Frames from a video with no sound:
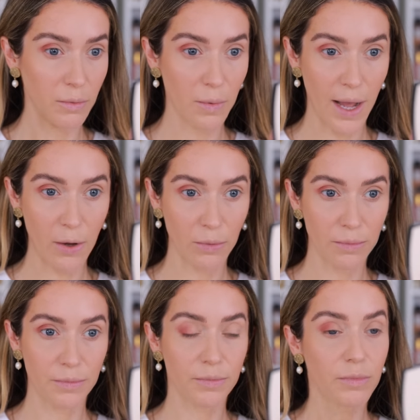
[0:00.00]
Wow,
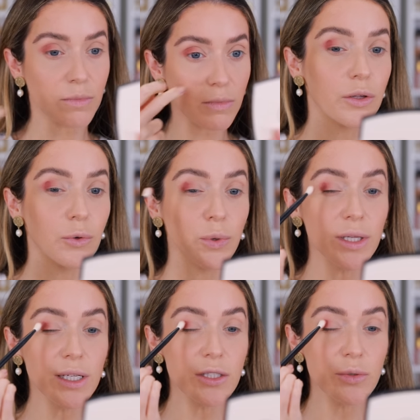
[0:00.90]
you
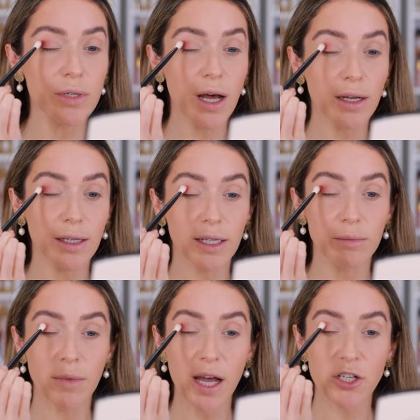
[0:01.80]
really do not
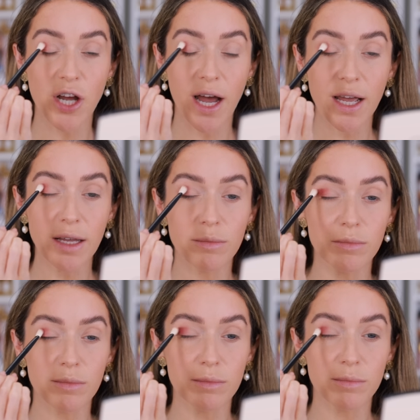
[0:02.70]
need much. I
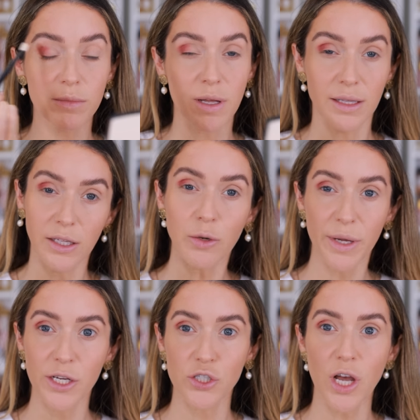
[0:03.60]
am a little
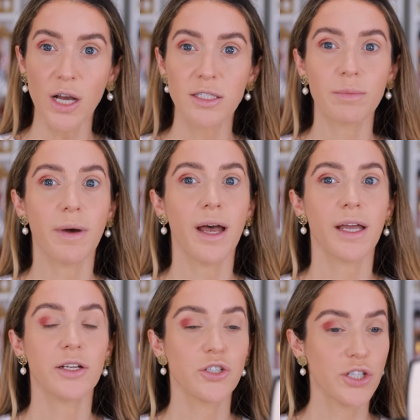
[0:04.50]
bit shocked
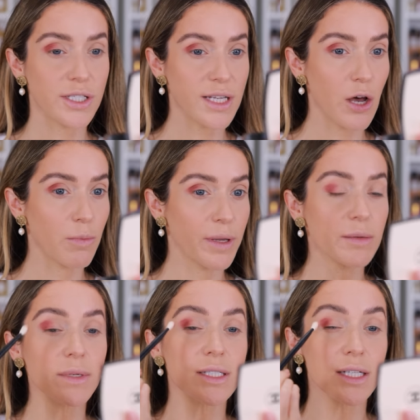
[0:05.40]
by just how
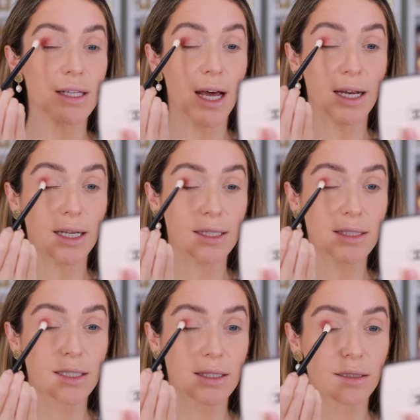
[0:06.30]
pigmented that
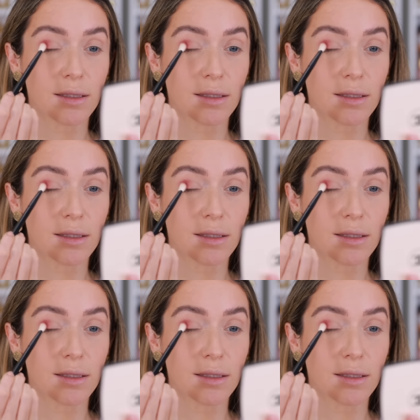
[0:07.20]
is.